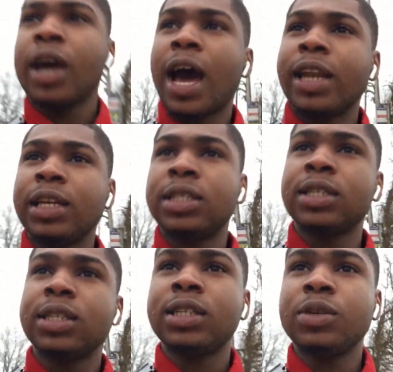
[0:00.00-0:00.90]
I need
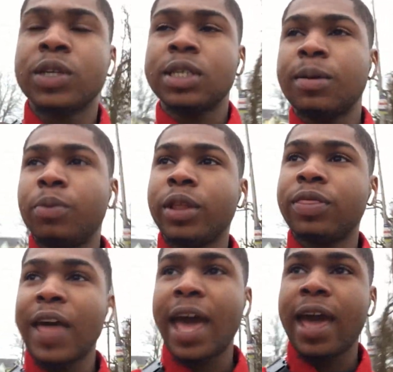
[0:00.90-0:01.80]
to see what's up
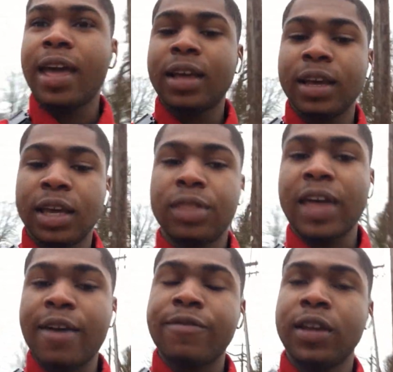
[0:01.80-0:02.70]
with that and
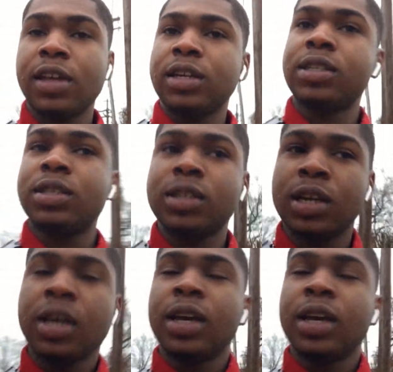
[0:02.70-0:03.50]
get that fixed